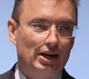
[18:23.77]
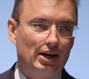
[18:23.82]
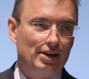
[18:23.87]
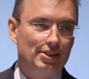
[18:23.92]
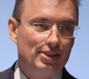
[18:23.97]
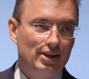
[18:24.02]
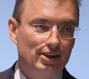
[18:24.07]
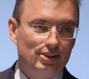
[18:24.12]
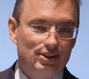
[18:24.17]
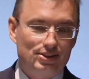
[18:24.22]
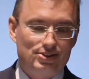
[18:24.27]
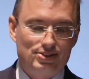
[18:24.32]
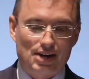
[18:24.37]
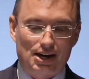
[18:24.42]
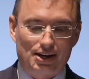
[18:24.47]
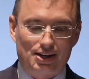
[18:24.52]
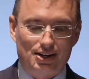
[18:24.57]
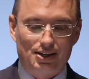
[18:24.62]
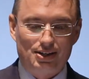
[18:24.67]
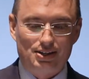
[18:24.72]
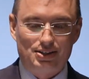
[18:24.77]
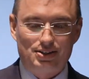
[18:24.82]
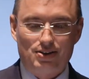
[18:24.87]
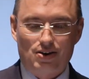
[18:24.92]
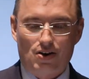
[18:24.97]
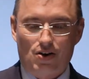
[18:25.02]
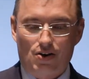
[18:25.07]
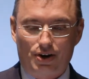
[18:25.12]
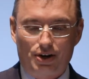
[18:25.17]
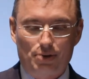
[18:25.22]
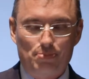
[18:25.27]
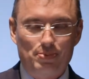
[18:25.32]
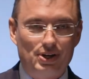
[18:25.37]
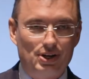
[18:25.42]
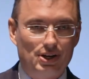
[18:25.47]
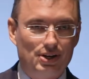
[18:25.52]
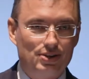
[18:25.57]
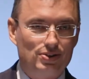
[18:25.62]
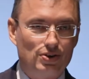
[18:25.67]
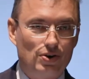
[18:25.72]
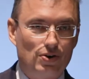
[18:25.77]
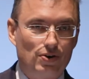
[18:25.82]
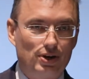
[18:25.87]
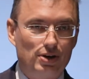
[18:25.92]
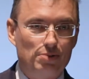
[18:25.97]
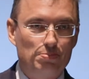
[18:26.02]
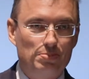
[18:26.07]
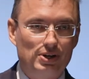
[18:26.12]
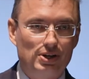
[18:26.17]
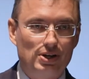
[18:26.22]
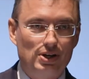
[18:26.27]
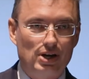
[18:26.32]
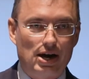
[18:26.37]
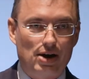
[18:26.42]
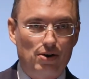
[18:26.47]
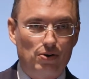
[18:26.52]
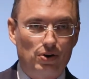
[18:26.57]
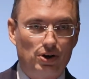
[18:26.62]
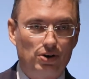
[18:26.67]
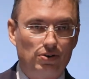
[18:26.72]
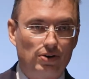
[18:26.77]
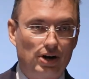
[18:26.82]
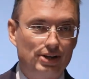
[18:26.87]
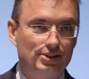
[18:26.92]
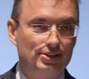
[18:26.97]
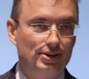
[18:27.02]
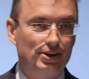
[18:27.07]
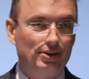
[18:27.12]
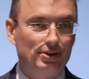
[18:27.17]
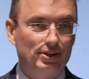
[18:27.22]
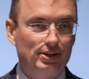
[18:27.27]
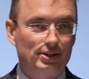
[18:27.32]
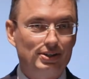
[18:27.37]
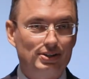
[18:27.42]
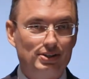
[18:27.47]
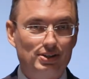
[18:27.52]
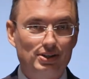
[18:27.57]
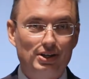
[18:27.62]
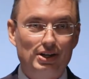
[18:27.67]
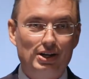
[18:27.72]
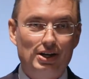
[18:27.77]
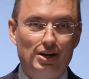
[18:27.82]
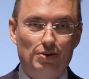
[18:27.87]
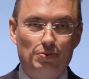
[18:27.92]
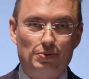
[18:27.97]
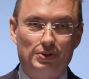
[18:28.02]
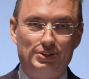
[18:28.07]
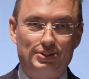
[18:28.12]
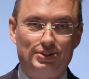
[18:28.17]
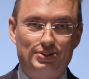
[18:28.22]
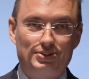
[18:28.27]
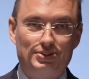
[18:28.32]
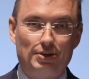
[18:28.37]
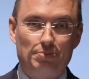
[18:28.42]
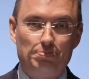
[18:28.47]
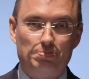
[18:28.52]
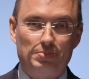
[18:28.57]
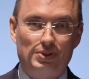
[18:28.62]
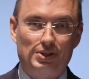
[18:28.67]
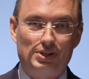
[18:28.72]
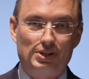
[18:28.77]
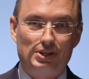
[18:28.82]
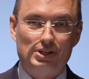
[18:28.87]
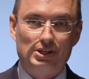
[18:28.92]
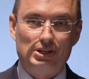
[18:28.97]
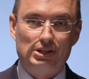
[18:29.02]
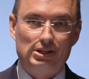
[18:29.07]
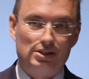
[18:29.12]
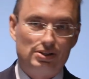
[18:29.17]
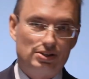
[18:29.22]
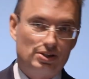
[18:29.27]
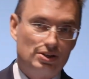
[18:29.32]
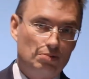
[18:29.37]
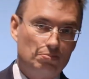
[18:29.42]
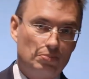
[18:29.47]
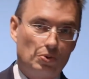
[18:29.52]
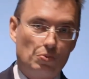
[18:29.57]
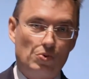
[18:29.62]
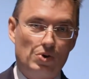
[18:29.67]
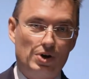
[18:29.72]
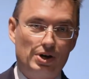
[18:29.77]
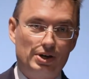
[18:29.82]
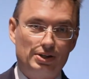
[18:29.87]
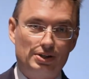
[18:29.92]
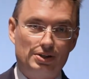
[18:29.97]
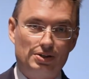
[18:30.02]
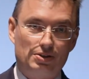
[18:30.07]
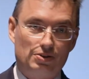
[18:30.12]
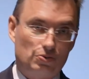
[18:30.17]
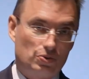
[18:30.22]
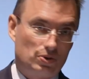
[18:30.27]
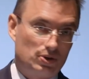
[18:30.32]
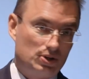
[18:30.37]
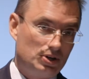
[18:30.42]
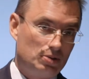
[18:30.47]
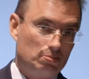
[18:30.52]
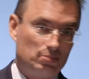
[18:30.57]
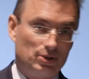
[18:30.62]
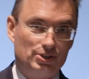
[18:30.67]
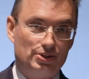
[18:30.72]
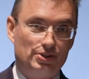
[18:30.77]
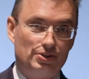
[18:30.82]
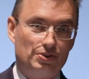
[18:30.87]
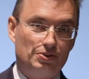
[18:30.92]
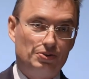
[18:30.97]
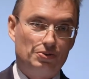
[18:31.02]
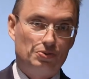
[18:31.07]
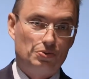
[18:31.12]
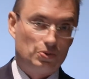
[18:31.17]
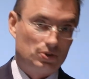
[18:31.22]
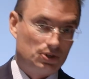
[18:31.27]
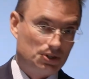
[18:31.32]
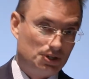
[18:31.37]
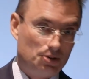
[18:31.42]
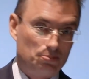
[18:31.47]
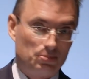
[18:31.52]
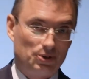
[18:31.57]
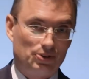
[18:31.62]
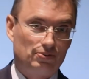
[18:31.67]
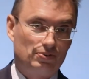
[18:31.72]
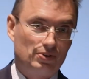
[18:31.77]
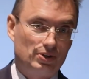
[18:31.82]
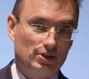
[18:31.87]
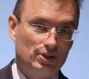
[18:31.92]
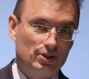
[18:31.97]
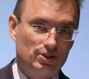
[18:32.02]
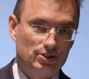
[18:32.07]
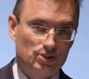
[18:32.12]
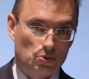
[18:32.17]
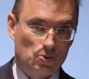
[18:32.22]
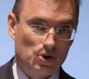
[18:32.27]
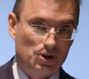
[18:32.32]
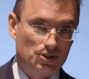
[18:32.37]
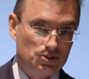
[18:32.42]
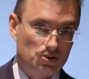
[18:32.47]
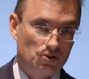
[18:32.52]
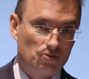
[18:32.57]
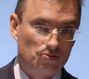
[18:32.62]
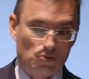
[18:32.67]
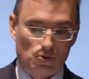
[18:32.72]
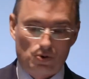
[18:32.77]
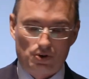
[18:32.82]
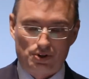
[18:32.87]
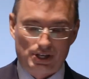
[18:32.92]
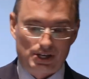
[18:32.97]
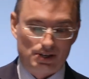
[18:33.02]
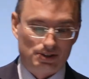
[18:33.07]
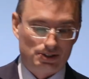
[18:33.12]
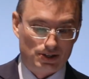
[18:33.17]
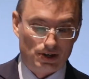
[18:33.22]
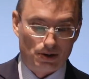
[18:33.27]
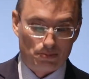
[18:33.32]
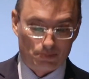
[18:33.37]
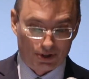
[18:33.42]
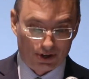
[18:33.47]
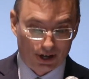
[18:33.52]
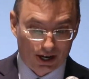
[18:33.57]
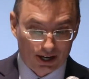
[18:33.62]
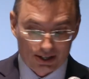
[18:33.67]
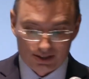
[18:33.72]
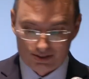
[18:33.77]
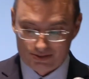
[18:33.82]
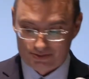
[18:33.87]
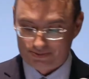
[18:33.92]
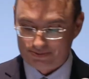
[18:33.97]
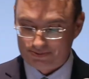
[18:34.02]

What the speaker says: And then the second argument is going to be our criteria, which is simply the number 1 or the number 2 or the number 3, so on and so forth, down to number 9.